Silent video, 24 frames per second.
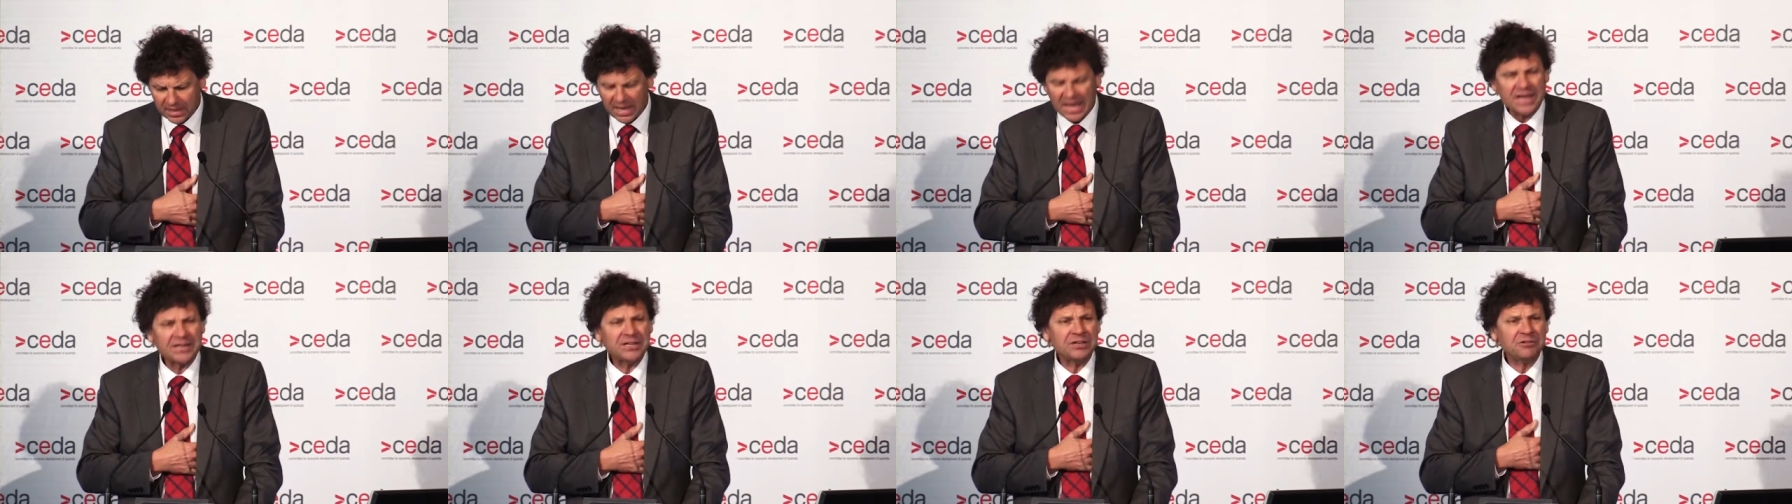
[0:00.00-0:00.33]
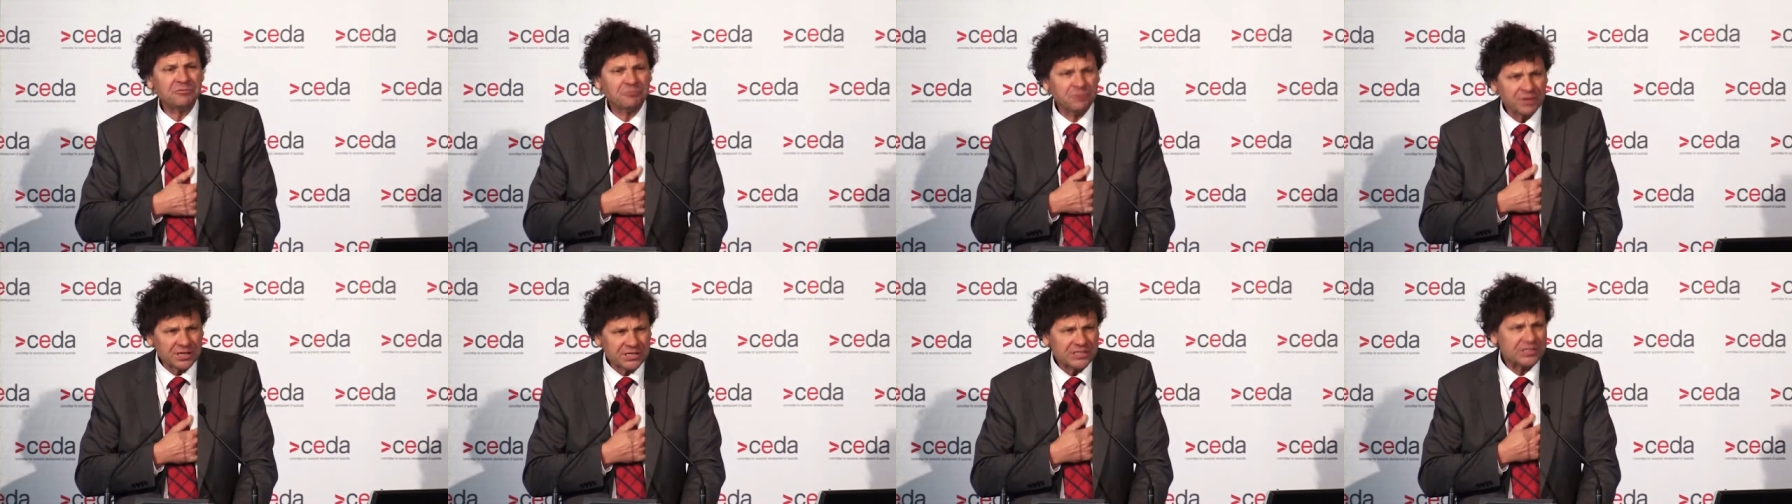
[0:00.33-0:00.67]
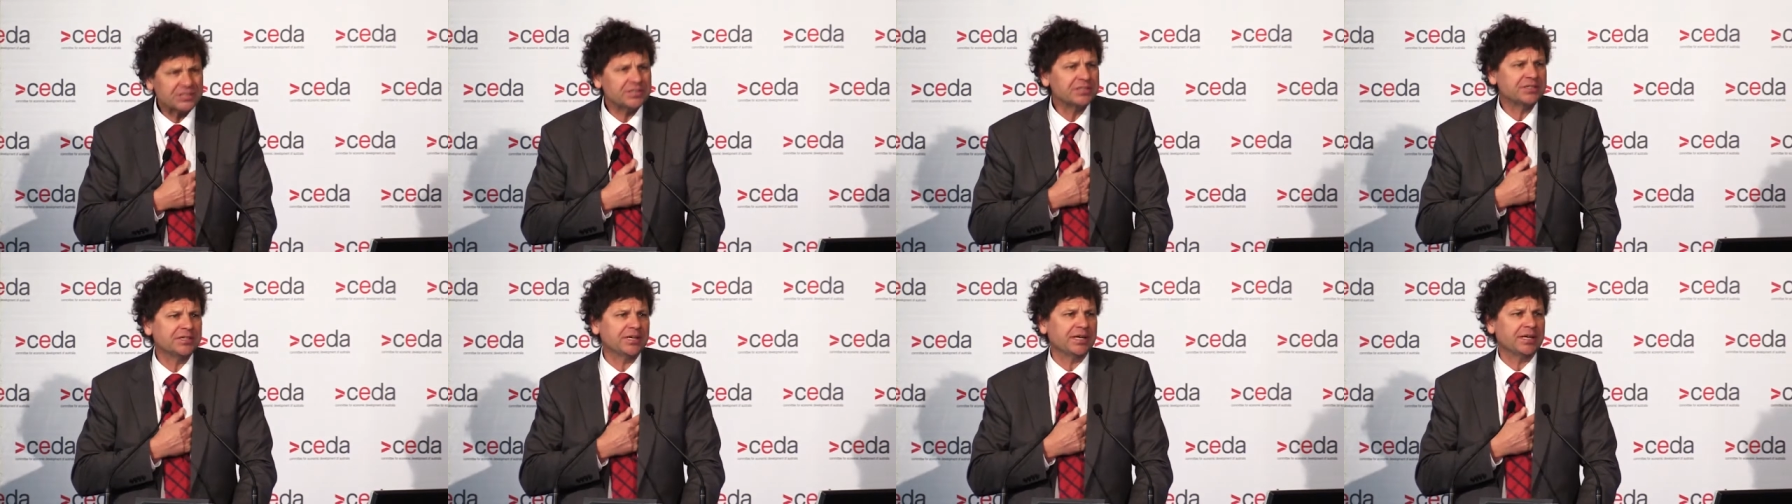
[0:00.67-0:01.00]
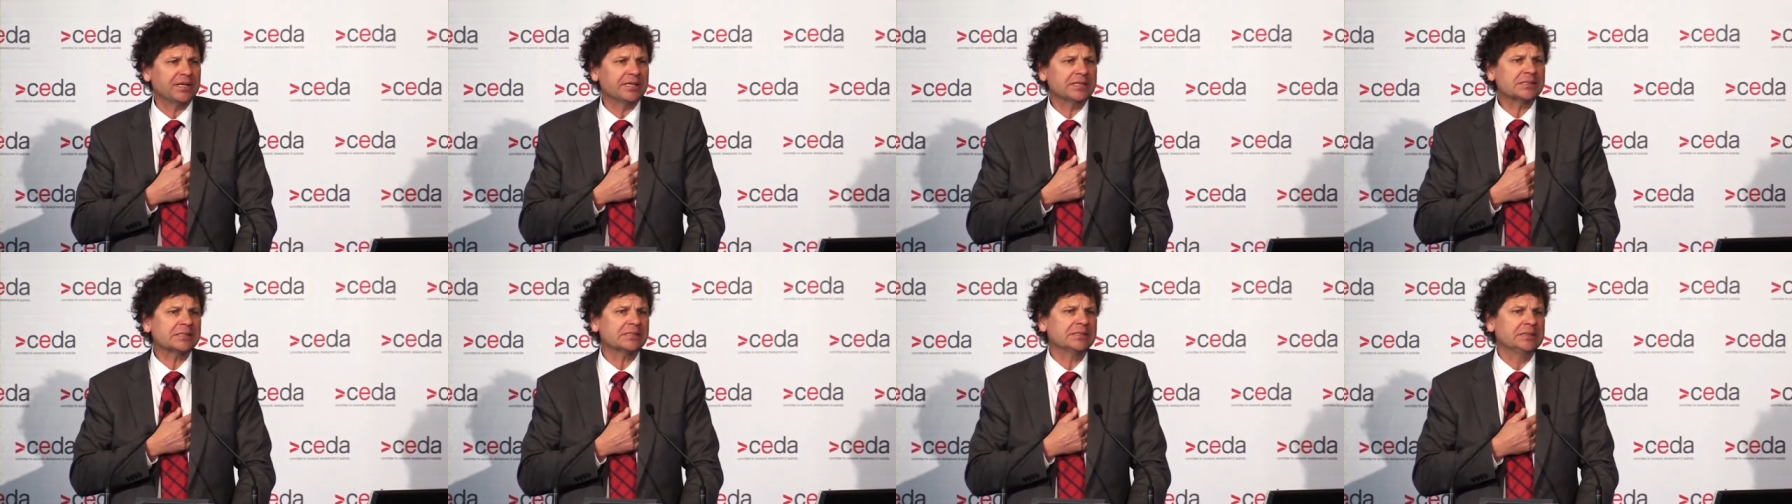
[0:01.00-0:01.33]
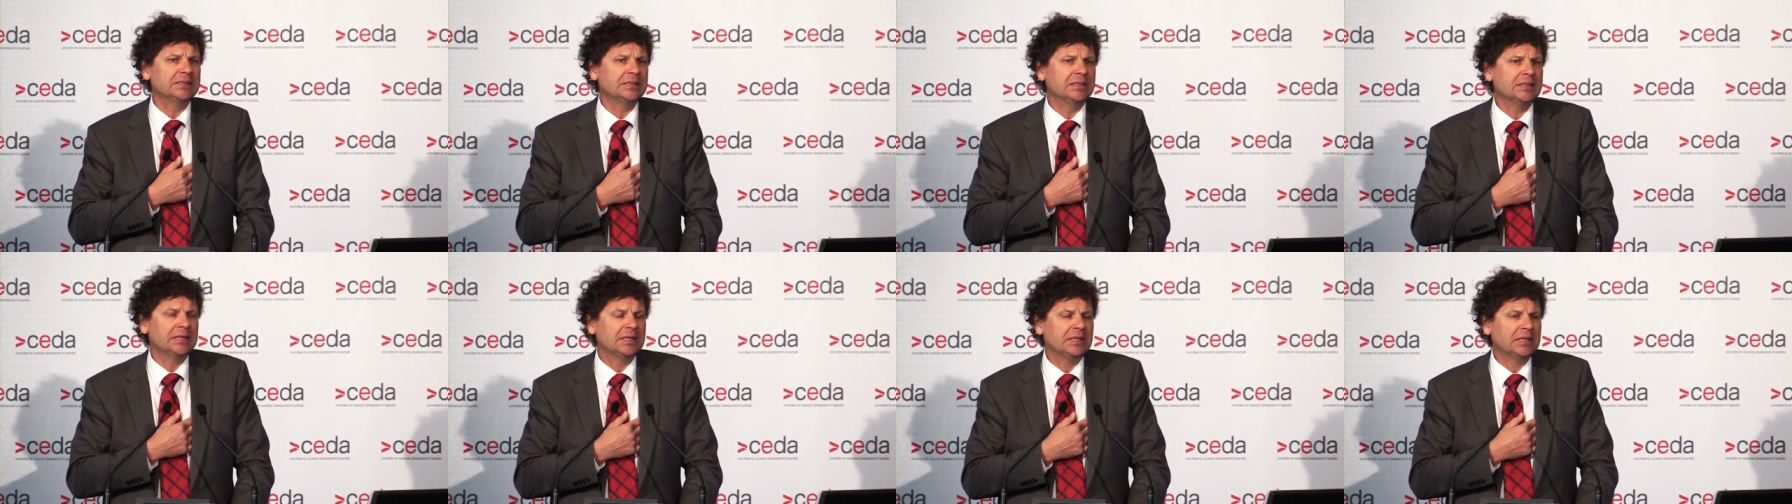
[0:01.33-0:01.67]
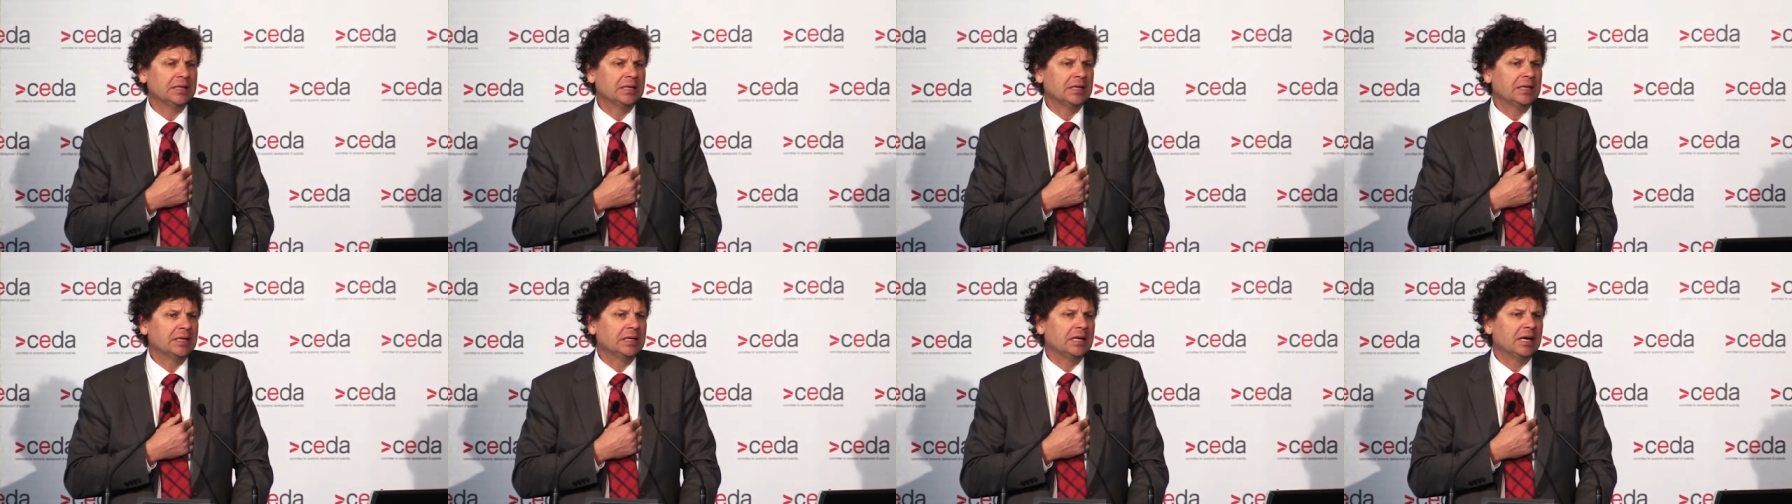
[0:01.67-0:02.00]
And in recent years,
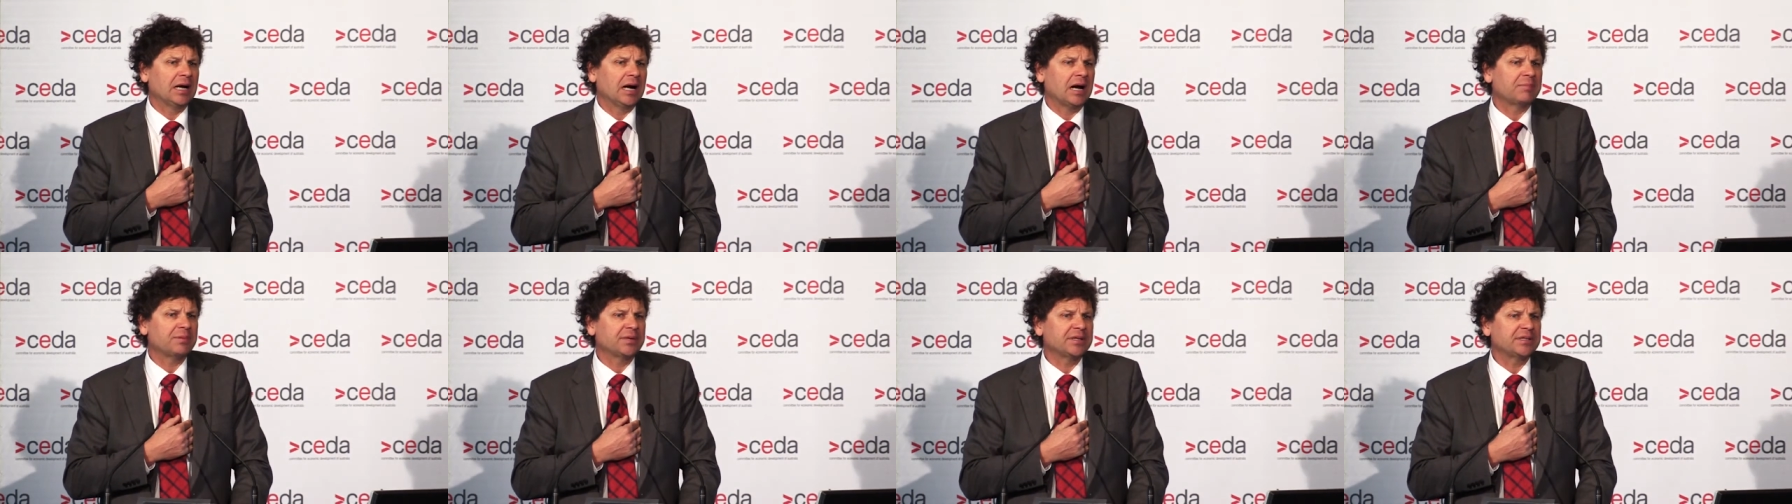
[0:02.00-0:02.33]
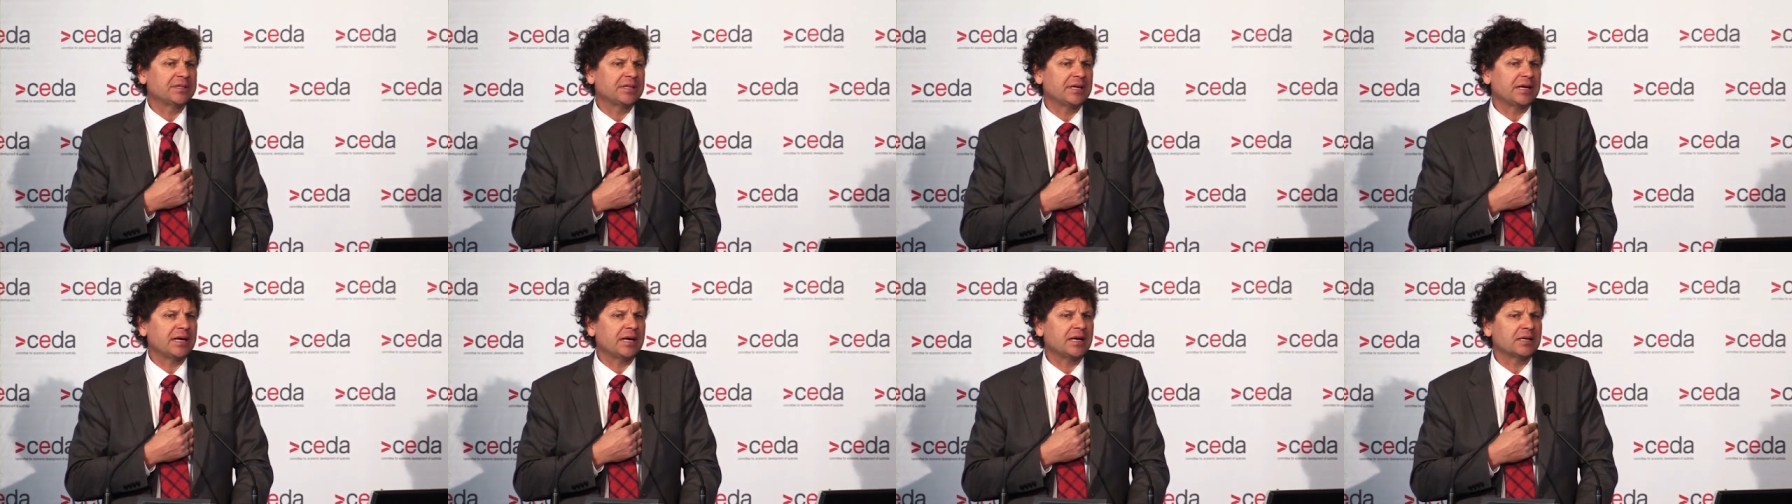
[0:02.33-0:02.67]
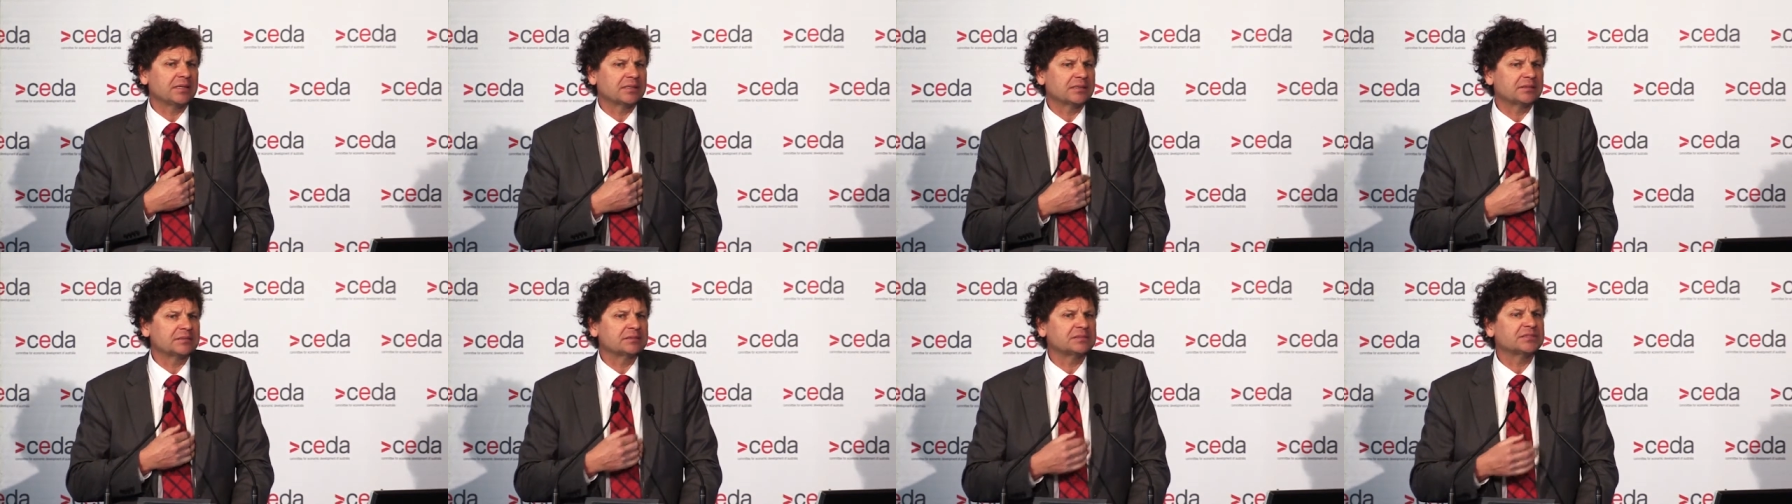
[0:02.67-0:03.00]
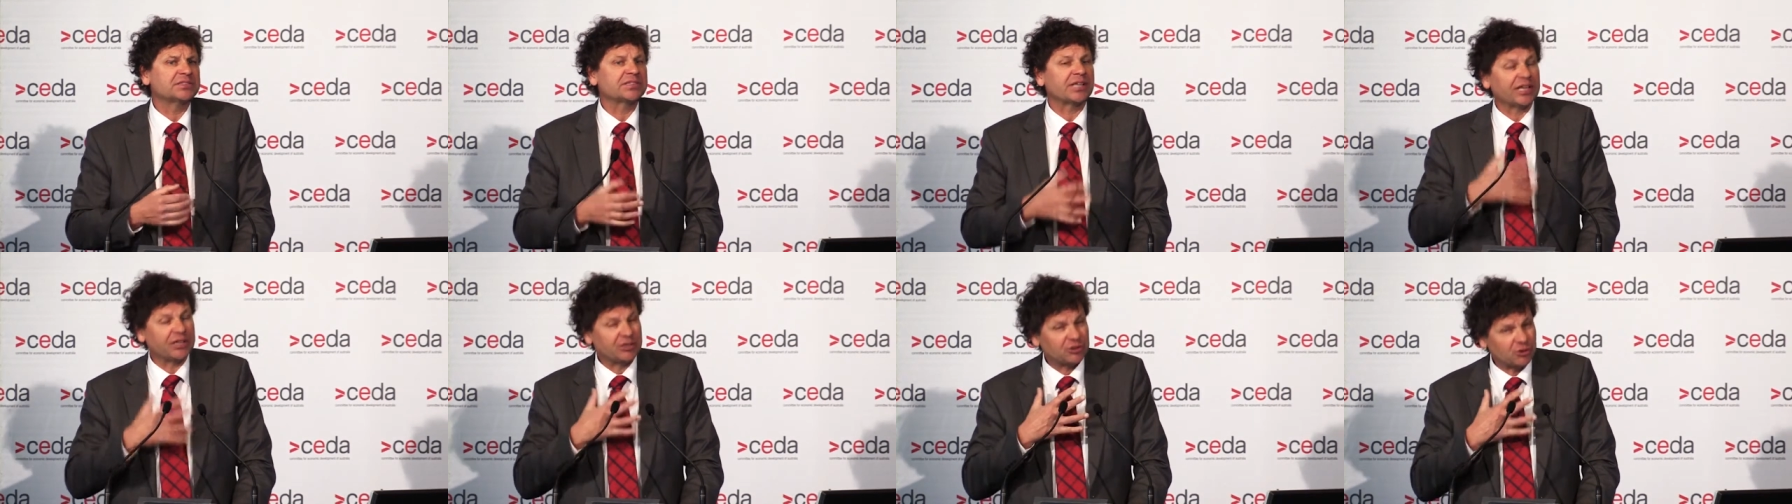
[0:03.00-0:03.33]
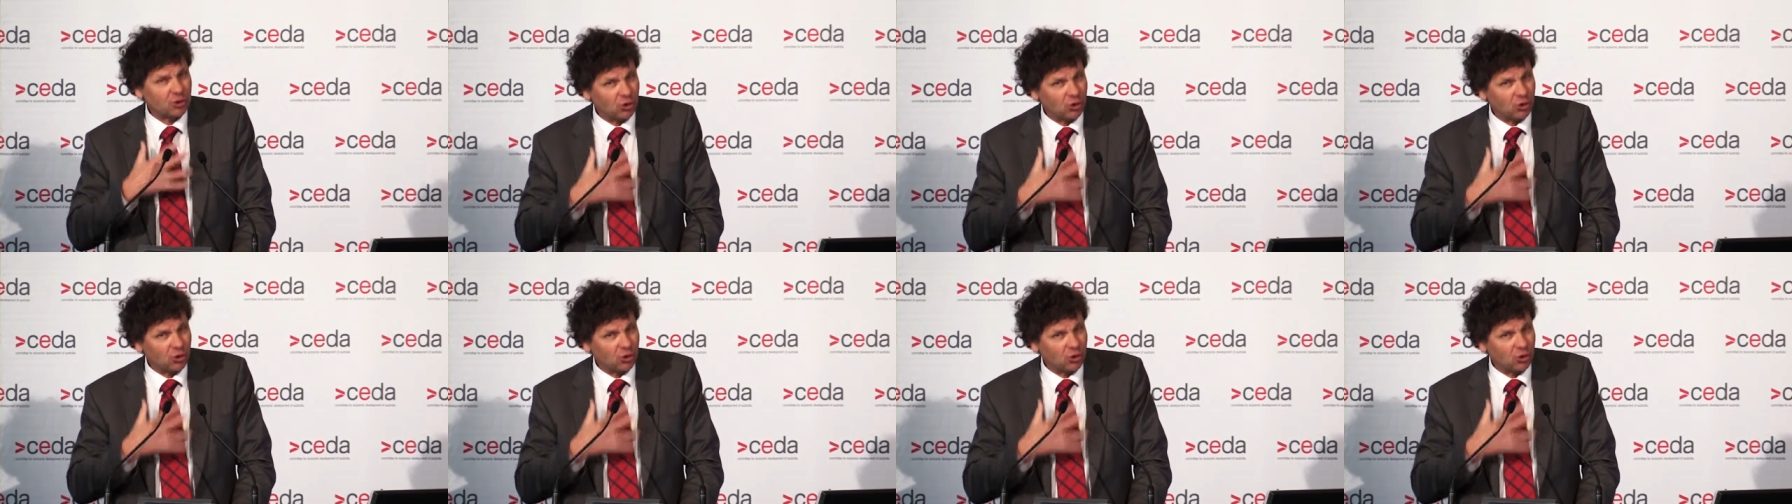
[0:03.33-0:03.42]
up and down, say,